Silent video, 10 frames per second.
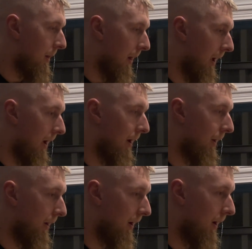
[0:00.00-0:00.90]
and
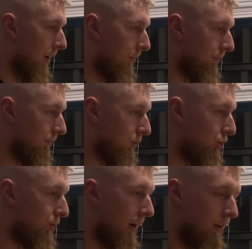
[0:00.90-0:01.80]

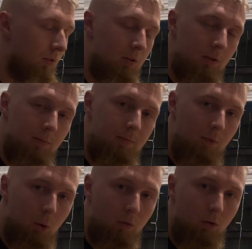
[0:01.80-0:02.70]
strength
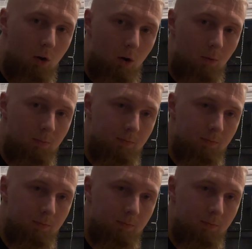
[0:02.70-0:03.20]
overall.